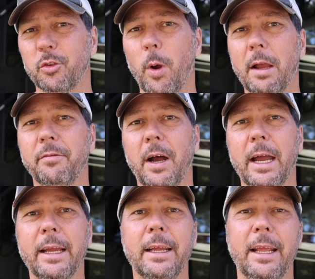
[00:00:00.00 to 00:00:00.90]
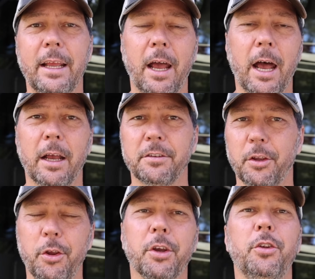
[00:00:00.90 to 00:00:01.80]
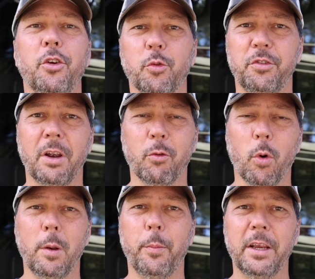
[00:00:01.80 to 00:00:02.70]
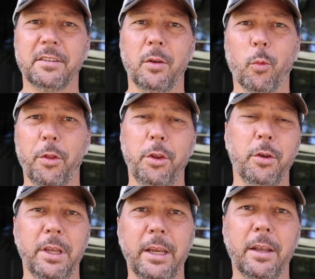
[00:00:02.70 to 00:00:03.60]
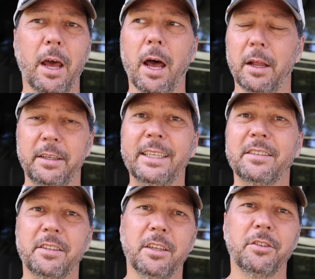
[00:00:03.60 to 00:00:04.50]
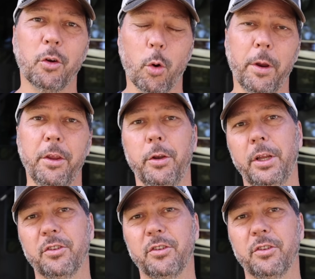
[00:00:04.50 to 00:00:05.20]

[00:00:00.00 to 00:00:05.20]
Wi-Fi. So you can use whichever one based on whether you need distance or whether you need